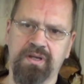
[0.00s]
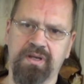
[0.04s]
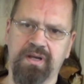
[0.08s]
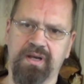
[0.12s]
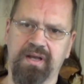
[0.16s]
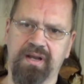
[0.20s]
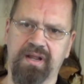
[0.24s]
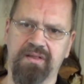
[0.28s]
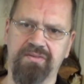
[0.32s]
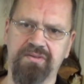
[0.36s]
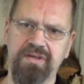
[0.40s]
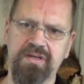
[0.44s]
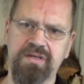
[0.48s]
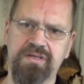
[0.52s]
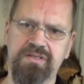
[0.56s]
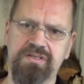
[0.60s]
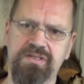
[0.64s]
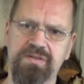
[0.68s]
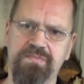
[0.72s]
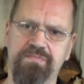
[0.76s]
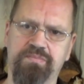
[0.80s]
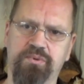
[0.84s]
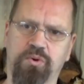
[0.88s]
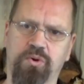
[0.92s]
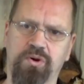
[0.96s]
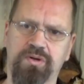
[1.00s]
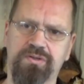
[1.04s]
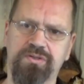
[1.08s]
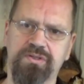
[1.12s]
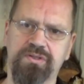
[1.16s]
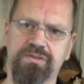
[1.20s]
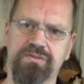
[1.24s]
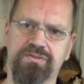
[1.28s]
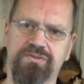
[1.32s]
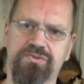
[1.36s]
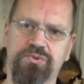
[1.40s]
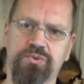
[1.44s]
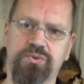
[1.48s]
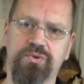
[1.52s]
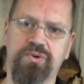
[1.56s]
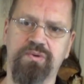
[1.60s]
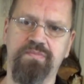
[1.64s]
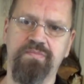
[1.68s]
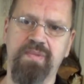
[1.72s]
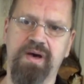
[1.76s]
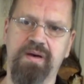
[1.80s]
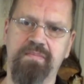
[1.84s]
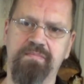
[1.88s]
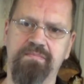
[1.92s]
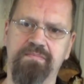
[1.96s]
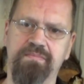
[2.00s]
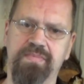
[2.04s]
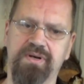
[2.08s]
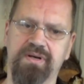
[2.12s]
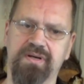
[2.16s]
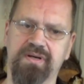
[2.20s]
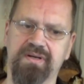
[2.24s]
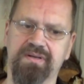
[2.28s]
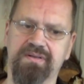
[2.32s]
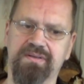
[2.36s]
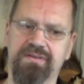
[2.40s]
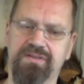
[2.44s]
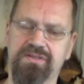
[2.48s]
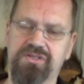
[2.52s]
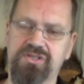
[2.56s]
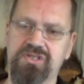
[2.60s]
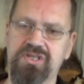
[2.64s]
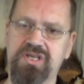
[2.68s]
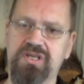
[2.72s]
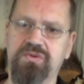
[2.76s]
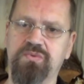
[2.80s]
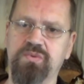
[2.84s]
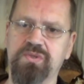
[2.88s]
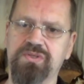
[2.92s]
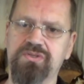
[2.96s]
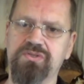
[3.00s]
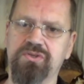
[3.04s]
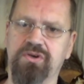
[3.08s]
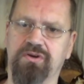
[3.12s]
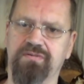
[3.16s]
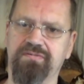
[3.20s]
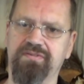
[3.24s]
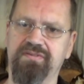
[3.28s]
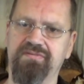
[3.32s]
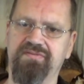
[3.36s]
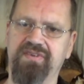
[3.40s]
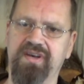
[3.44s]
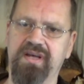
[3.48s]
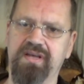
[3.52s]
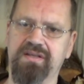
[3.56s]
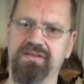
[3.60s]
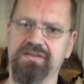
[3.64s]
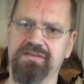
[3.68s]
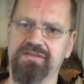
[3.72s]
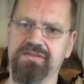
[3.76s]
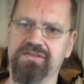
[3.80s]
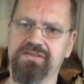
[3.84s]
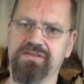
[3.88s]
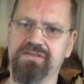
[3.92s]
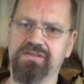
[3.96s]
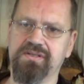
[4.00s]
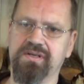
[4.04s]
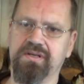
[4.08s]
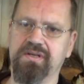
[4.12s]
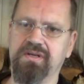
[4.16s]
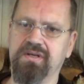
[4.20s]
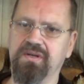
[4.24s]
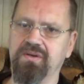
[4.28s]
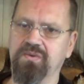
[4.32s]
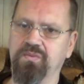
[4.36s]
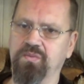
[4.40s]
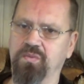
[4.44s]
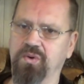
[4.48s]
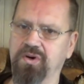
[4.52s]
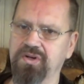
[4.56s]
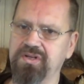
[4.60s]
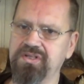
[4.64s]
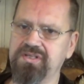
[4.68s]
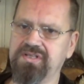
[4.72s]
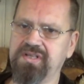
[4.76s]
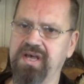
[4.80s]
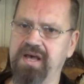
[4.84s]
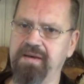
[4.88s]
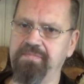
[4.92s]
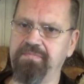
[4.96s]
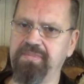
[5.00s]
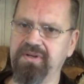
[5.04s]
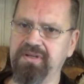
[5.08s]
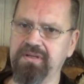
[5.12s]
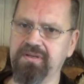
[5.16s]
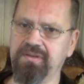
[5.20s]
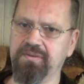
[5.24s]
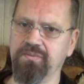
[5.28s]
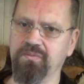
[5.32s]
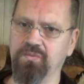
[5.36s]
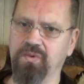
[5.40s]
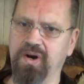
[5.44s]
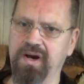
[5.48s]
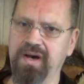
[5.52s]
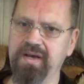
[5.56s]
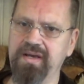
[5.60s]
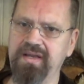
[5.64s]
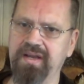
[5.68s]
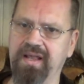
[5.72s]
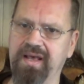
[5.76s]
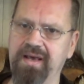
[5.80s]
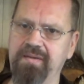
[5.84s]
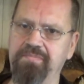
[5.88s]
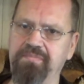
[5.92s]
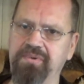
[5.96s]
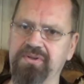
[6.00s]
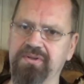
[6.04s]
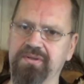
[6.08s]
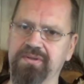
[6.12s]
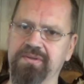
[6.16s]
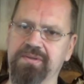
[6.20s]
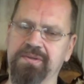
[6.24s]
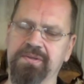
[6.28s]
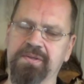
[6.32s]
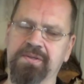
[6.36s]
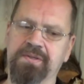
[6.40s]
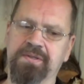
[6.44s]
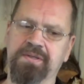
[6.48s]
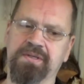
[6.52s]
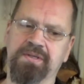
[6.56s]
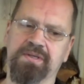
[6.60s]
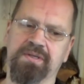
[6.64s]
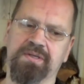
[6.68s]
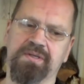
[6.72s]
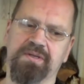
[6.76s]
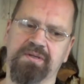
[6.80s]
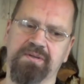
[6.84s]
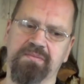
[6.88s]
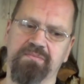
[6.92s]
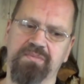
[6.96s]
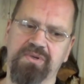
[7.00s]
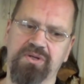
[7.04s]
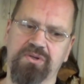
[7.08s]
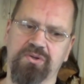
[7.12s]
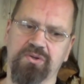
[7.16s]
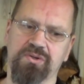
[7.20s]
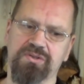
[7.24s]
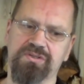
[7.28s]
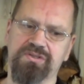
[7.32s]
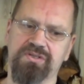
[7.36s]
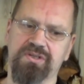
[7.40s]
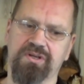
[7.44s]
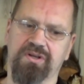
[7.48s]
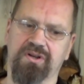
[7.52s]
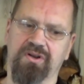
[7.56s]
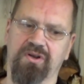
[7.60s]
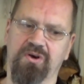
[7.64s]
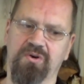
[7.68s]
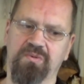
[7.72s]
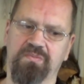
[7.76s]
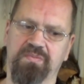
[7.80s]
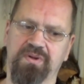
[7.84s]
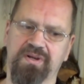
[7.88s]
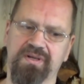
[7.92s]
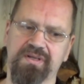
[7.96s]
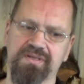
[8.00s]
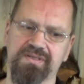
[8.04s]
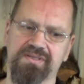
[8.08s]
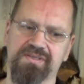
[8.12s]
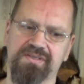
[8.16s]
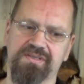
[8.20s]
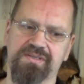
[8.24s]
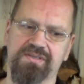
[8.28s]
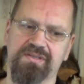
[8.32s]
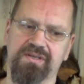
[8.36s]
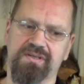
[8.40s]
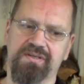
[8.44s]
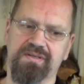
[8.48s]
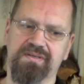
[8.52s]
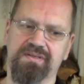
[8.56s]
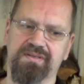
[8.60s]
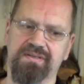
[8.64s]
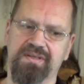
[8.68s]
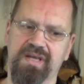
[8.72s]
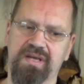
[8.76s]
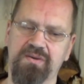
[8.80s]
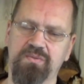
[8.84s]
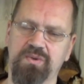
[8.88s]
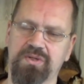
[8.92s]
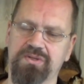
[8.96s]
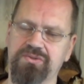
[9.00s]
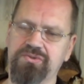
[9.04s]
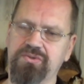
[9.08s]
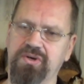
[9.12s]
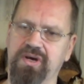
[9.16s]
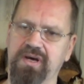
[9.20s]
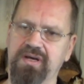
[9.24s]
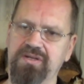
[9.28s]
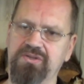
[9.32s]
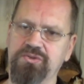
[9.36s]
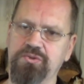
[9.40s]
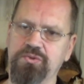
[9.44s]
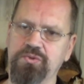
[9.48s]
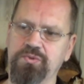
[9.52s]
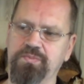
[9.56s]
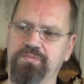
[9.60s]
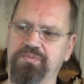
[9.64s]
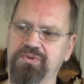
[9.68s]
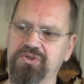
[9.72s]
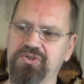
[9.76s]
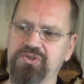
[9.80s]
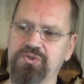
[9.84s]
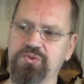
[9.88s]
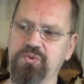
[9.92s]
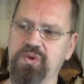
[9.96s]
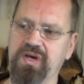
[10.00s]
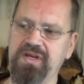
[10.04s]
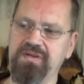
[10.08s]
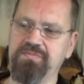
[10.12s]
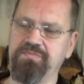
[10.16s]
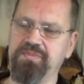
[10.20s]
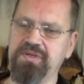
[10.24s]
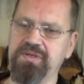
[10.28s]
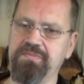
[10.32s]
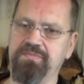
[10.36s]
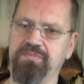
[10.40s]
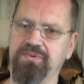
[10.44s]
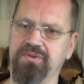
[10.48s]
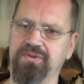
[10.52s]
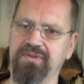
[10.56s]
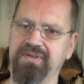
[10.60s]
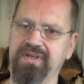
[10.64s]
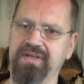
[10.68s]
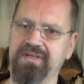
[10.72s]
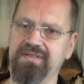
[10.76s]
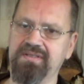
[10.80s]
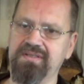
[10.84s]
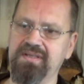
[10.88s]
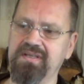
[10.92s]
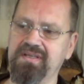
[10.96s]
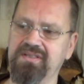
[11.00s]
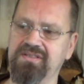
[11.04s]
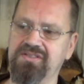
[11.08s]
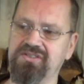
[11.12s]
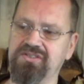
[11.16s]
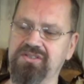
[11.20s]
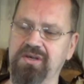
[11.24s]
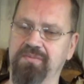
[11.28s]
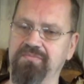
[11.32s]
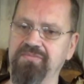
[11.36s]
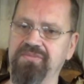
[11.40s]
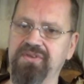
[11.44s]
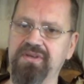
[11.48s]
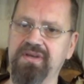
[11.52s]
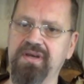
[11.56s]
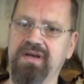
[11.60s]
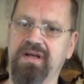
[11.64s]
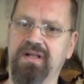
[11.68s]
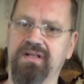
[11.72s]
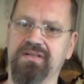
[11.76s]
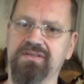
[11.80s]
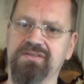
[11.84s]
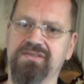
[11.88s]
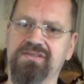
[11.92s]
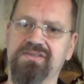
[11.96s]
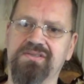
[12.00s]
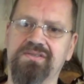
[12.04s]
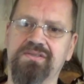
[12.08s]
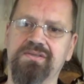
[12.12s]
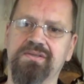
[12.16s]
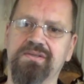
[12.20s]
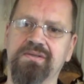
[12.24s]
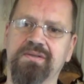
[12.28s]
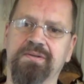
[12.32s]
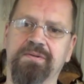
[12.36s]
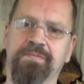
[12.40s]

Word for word: And I think it's important to remember the sequence of events, what is happening, why it happened. Because the globalists they will try to persuade people that it's something else.